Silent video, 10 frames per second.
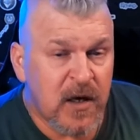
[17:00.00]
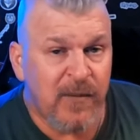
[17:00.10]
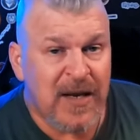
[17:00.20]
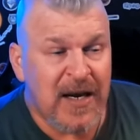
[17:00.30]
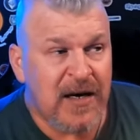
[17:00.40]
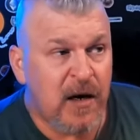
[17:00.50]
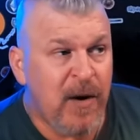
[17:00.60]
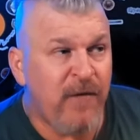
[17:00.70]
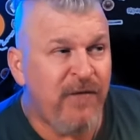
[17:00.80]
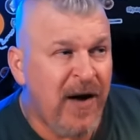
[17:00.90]
coming in at
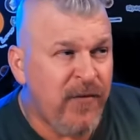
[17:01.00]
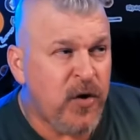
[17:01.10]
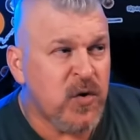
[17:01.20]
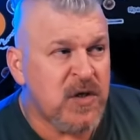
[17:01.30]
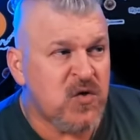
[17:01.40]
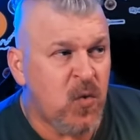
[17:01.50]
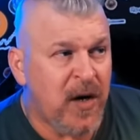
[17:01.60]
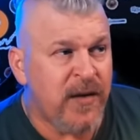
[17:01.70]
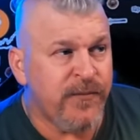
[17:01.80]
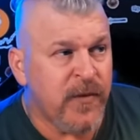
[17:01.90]
about
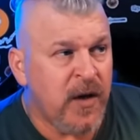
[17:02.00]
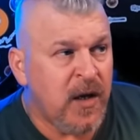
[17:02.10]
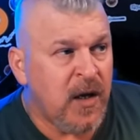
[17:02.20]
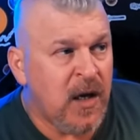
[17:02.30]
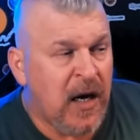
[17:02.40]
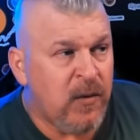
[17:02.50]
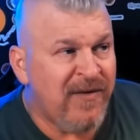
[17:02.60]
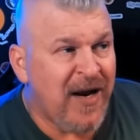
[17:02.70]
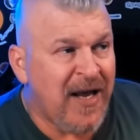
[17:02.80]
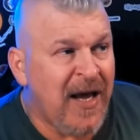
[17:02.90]
520. Uh,
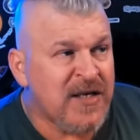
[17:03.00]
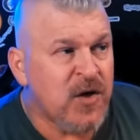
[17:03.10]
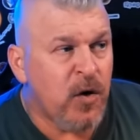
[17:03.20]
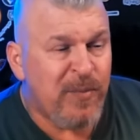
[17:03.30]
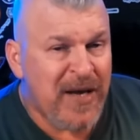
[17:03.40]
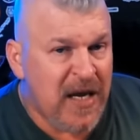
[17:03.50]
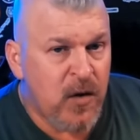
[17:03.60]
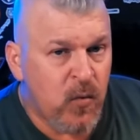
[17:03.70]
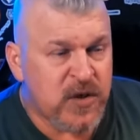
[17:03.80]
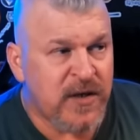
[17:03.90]
we've got XRP,
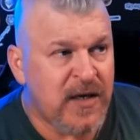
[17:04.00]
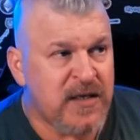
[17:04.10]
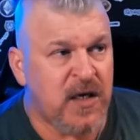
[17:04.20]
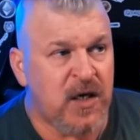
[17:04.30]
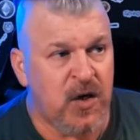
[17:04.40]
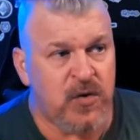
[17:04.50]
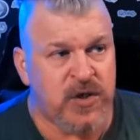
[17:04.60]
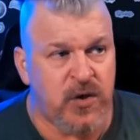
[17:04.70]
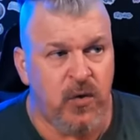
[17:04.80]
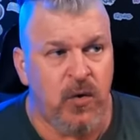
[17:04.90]
which I think is going to go
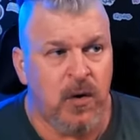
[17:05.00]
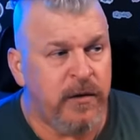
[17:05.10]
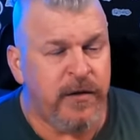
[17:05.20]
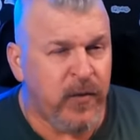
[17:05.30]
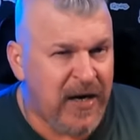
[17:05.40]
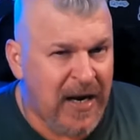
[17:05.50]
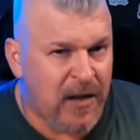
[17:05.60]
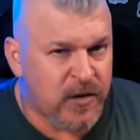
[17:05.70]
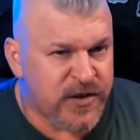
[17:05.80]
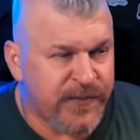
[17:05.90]
to
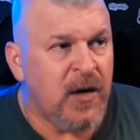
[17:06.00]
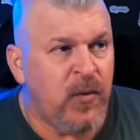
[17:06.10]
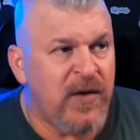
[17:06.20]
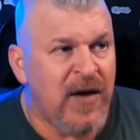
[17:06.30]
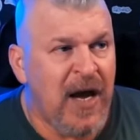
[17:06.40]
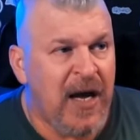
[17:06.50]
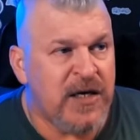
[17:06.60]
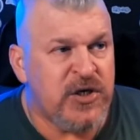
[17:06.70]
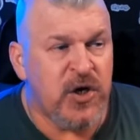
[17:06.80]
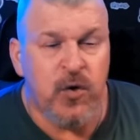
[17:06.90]
$3. We've
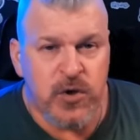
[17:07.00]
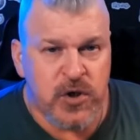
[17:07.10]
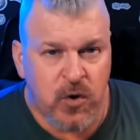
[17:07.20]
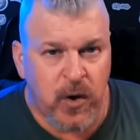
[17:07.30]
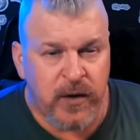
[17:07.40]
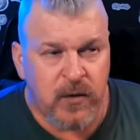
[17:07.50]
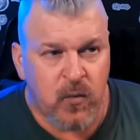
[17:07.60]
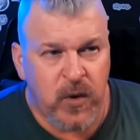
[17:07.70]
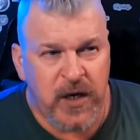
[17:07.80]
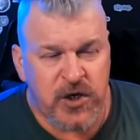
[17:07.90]
got Dogecoin,
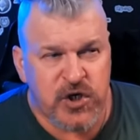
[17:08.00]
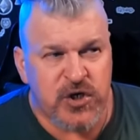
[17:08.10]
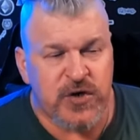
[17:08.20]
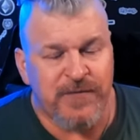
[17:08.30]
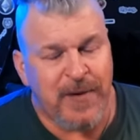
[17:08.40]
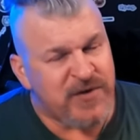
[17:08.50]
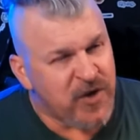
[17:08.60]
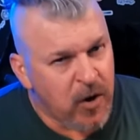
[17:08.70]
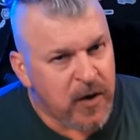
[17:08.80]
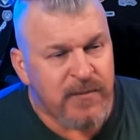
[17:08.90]
which I'm
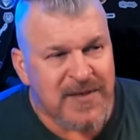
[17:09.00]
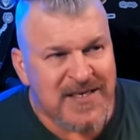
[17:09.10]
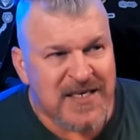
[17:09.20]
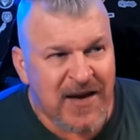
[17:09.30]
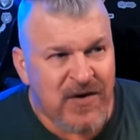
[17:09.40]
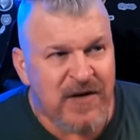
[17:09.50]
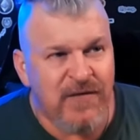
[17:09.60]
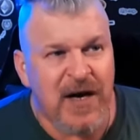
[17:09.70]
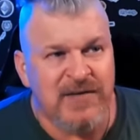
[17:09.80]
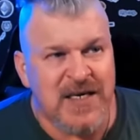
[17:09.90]
sorry,
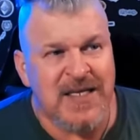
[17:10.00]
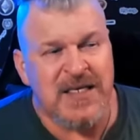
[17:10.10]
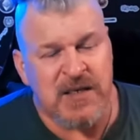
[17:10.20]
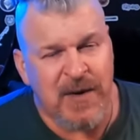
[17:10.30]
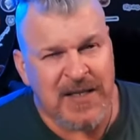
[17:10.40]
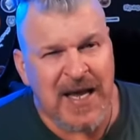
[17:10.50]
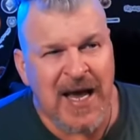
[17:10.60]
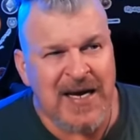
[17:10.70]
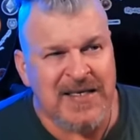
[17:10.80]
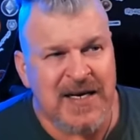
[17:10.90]
75 cents is about the
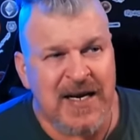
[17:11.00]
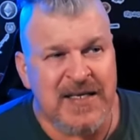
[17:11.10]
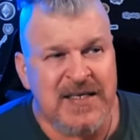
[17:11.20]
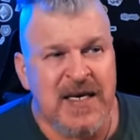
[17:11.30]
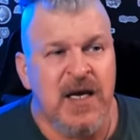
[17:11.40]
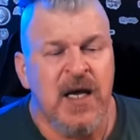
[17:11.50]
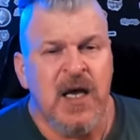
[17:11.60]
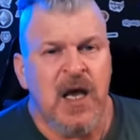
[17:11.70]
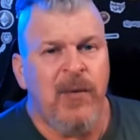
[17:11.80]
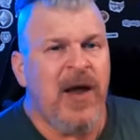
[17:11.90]
highest that I can see.
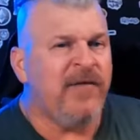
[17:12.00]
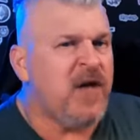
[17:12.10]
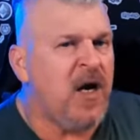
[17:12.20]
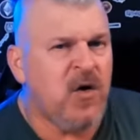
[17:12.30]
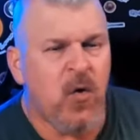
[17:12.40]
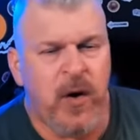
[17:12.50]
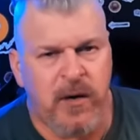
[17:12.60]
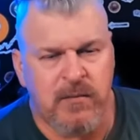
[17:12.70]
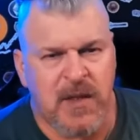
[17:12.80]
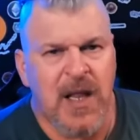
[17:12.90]
And we have Toncoin
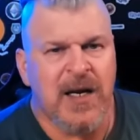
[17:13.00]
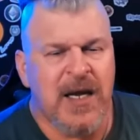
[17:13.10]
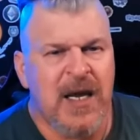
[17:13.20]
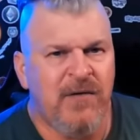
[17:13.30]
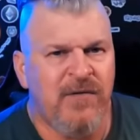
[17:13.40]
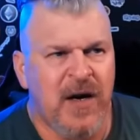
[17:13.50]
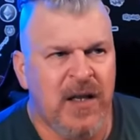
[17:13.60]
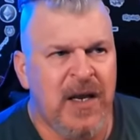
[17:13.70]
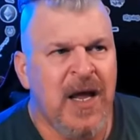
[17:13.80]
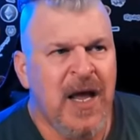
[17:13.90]
clocking in
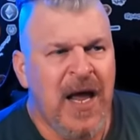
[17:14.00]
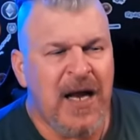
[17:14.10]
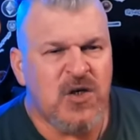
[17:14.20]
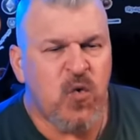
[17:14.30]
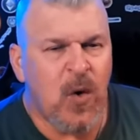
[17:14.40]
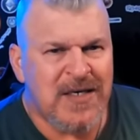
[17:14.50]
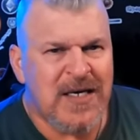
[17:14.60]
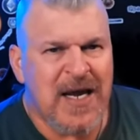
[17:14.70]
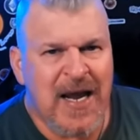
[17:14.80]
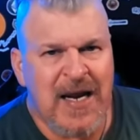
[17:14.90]
finally at
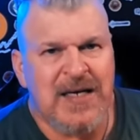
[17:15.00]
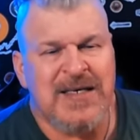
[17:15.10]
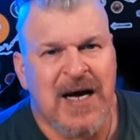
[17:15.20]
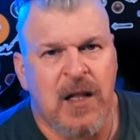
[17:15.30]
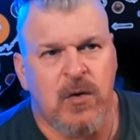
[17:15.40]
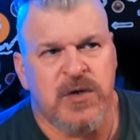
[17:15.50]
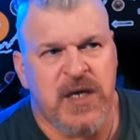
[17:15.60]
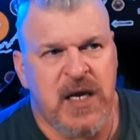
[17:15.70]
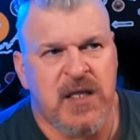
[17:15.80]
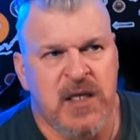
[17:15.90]
$28
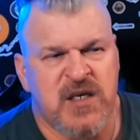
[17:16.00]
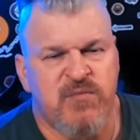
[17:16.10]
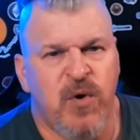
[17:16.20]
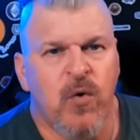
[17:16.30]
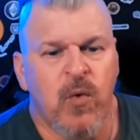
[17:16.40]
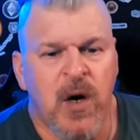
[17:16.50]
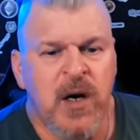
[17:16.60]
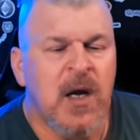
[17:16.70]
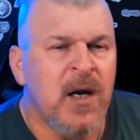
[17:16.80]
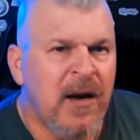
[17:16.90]
in this bull
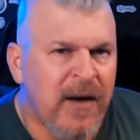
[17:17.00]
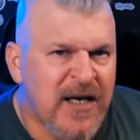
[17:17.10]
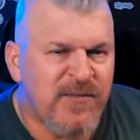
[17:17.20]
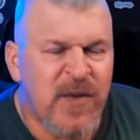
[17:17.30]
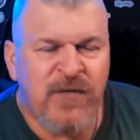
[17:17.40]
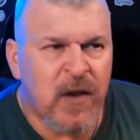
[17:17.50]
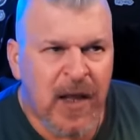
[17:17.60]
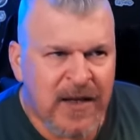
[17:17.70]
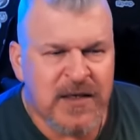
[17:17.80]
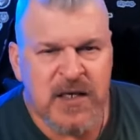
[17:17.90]
run. Now, guys, if you
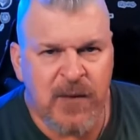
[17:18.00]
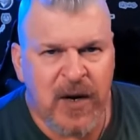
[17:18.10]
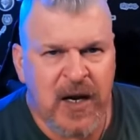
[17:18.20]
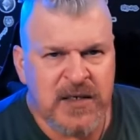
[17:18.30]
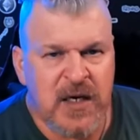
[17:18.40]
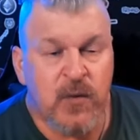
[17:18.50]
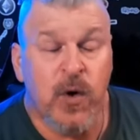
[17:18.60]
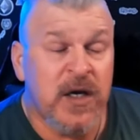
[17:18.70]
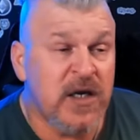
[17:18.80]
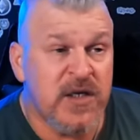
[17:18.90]
like this type of content, we're
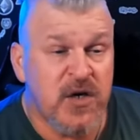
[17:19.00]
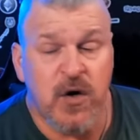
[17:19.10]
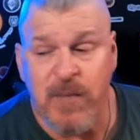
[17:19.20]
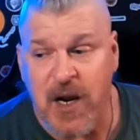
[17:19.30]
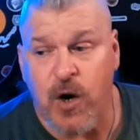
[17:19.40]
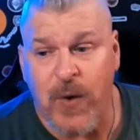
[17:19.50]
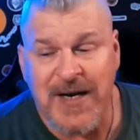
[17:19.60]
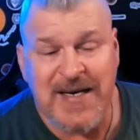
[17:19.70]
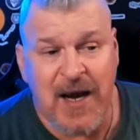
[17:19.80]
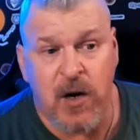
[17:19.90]
going to continue to make our
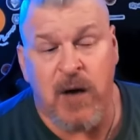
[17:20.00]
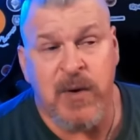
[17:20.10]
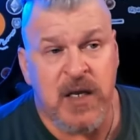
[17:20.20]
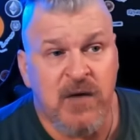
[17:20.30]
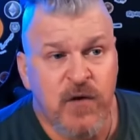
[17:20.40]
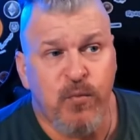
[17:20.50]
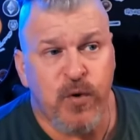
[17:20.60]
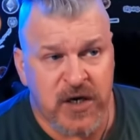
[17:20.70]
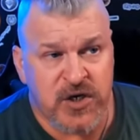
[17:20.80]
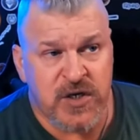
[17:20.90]
way down. I'm going to give you
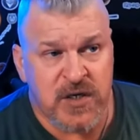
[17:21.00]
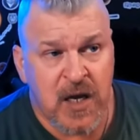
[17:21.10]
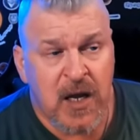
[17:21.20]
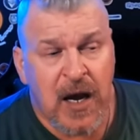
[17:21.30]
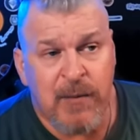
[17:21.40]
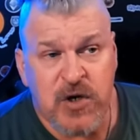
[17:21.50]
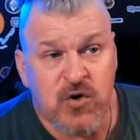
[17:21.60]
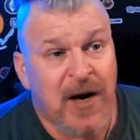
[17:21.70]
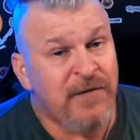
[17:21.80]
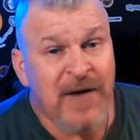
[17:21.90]
predictions. I'm going to
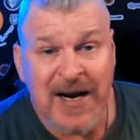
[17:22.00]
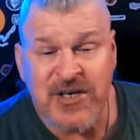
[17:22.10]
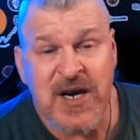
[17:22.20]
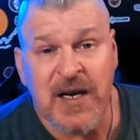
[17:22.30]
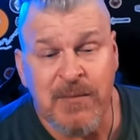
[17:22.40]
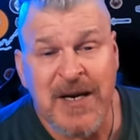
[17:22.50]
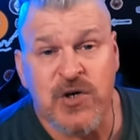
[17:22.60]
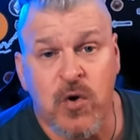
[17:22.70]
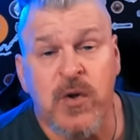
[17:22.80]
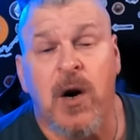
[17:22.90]
try to fact check and make
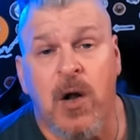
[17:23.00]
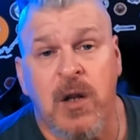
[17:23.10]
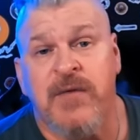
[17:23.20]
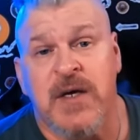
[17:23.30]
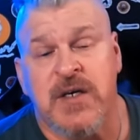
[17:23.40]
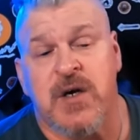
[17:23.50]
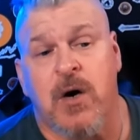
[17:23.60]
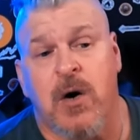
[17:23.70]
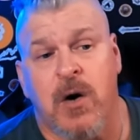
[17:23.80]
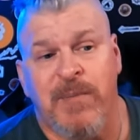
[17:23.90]
sure that all of these
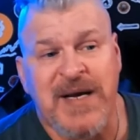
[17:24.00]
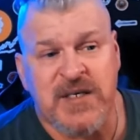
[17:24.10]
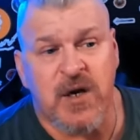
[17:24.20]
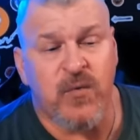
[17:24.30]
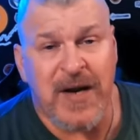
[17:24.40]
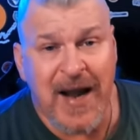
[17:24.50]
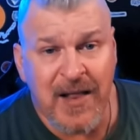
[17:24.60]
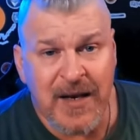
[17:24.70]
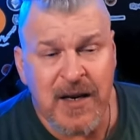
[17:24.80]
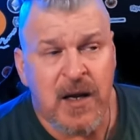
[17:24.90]
are based on
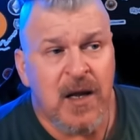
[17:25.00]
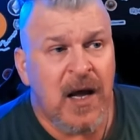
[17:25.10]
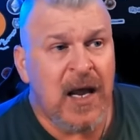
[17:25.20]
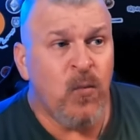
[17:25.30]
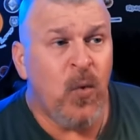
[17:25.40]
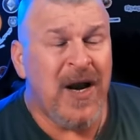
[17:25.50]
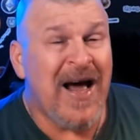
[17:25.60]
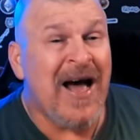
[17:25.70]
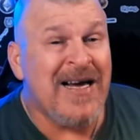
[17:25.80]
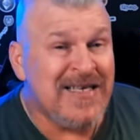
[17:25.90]
reality and
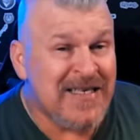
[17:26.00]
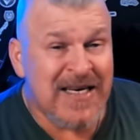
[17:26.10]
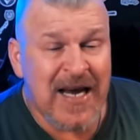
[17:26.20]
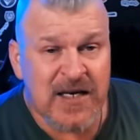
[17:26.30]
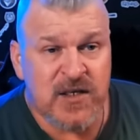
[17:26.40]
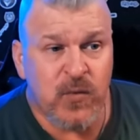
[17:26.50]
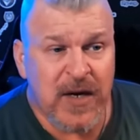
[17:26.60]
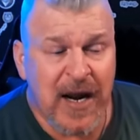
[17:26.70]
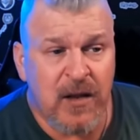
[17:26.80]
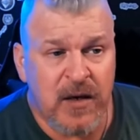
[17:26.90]
what I see as the
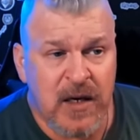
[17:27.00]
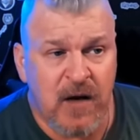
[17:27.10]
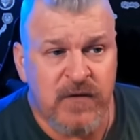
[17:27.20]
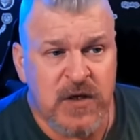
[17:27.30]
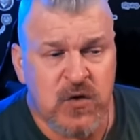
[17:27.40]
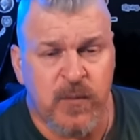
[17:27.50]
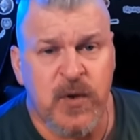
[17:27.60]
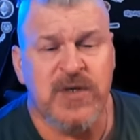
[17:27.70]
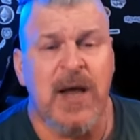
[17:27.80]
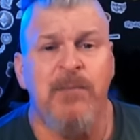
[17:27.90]
reality of these
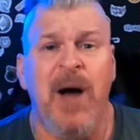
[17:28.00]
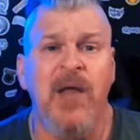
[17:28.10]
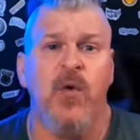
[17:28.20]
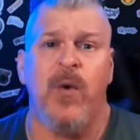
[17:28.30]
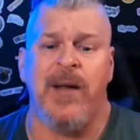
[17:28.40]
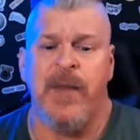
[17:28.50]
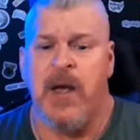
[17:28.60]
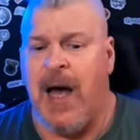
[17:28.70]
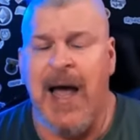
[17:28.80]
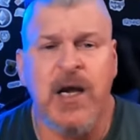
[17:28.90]
cryptos. And by the way,
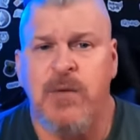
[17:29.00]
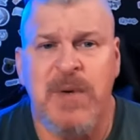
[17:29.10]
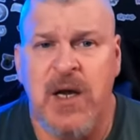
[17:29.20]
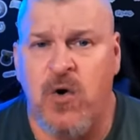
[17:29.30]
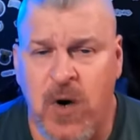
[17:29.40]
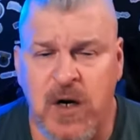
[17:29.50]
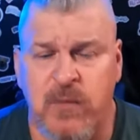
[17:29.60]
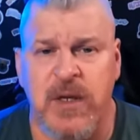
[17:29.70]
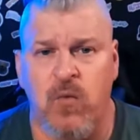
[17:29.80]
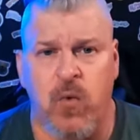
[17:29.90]
I could be
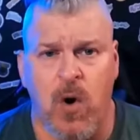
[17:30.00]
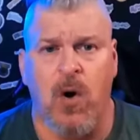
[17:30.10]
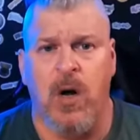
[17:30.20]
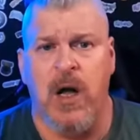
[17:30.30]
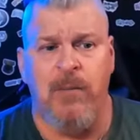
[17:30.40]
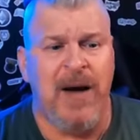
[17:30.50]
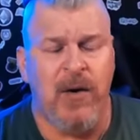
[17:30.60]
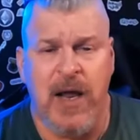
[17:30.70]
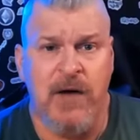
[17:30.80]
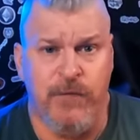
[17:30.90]
incredibly wrong
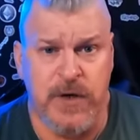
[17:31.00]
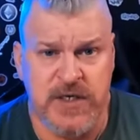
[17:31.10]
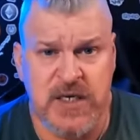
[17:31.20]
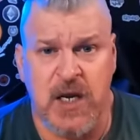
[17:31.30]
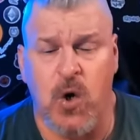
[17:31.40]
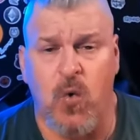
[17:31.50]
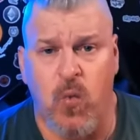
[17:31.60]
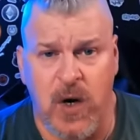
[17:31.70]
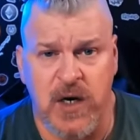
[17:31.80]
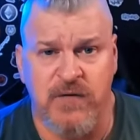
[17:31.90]
about every single
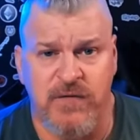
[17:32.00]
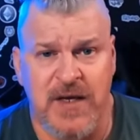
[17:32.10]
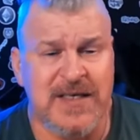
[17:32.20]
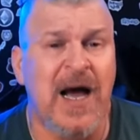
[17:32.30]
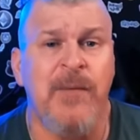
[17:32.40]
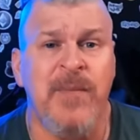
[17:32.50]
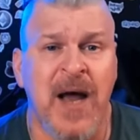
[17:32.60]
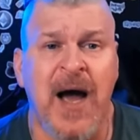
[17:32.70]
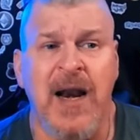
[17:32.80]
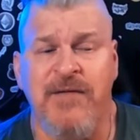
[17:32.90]
one of these. I'm
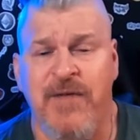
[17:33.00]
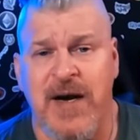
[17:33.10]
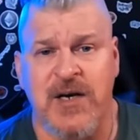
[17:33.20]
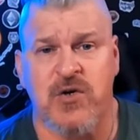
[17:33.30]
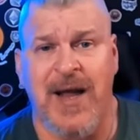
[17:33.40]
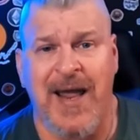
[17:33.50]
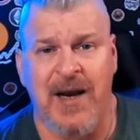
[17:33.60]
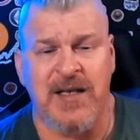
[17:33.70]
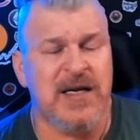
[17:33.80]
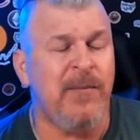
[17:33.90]
not a financial
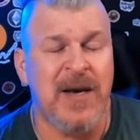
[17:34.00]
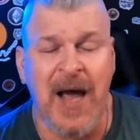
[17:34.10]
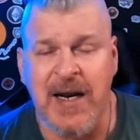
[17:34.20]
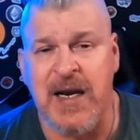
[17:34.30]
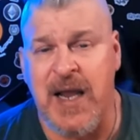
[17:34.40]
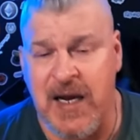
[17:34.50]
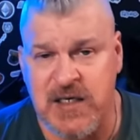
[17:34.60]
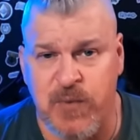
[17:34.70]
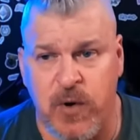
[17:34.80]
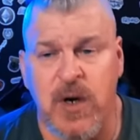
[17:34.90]
analyst, I'm not an
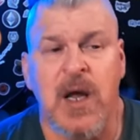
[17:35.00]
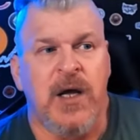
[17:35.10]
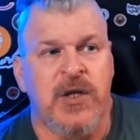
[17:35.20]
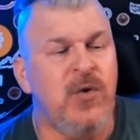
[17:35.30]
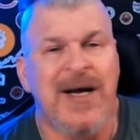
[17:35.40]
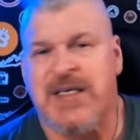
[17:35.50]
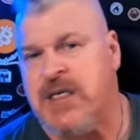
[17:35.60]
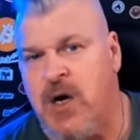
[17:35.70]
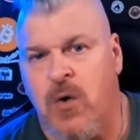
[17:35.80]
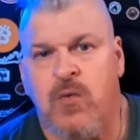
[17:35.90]
expert. You guys
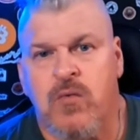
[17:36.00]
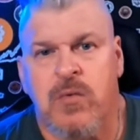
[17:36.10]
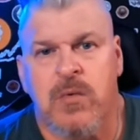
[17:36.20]
know